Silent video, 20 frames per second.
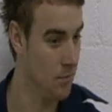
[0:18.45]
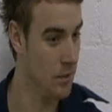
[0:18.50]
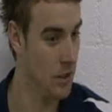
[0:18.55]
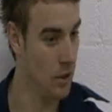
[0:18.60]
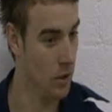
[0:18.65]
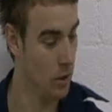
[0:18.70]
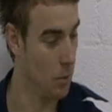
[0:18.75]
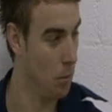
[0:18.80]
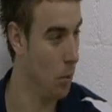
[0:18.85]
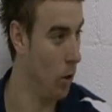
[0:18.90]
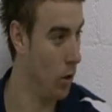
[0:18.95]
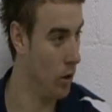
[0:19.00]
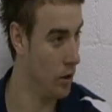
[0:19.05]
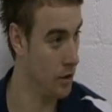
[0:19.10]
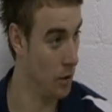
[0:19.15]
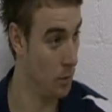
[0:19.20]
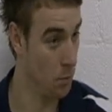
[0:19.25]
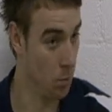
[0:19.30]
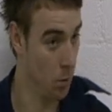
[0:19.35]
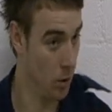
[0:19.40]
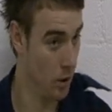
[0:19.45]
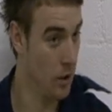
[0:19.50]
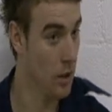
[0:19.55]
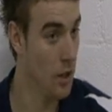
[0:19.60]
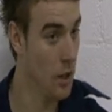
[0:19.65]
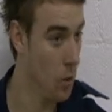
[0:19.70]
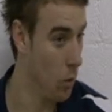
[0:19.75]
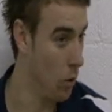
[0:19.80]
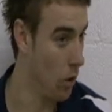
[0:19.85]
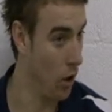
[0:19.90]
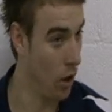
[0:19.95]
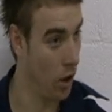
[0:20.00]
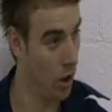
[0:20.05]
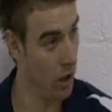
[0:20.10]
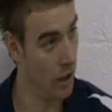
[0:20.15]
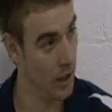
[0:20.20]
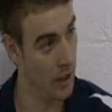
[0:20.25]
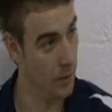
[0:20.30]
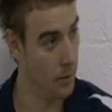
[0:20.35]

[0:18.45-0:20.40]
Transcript: you know the balls up were, were high.